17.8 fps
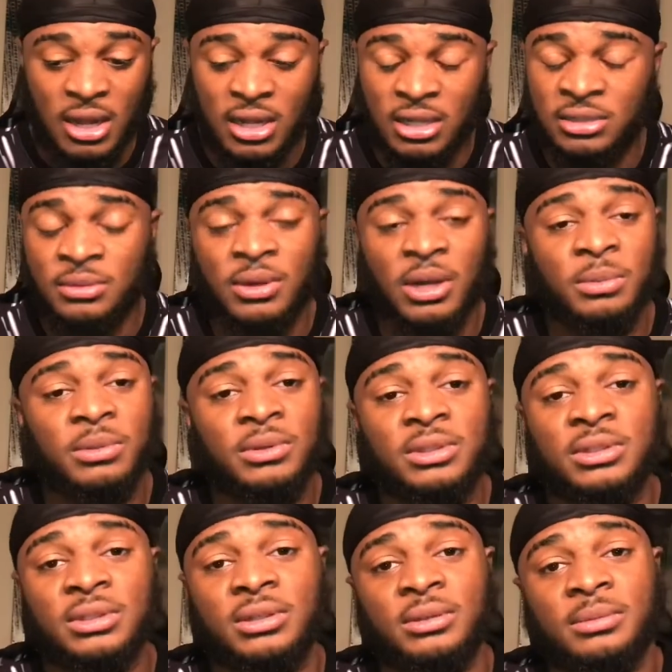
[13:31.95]
I threw that
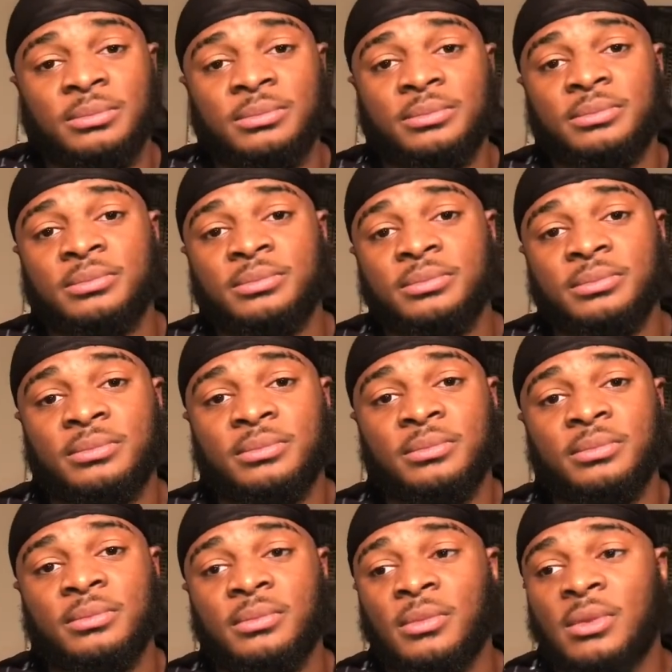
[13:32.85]
puss up.
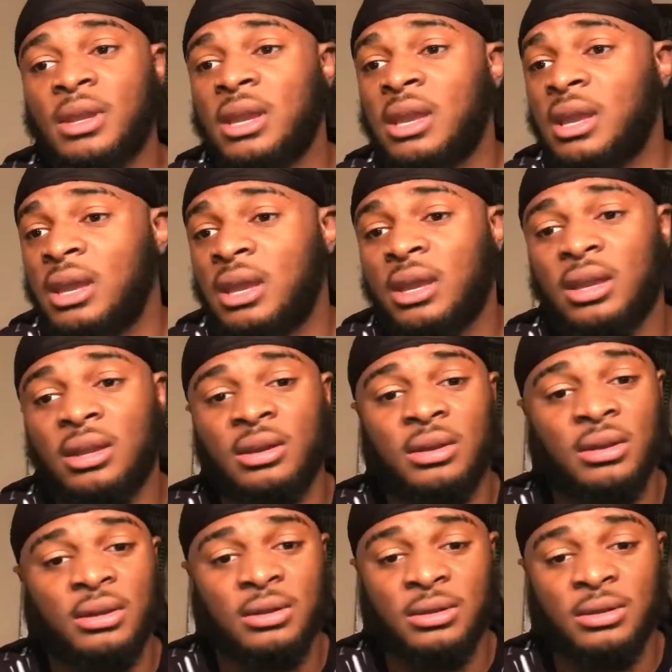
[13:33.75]
And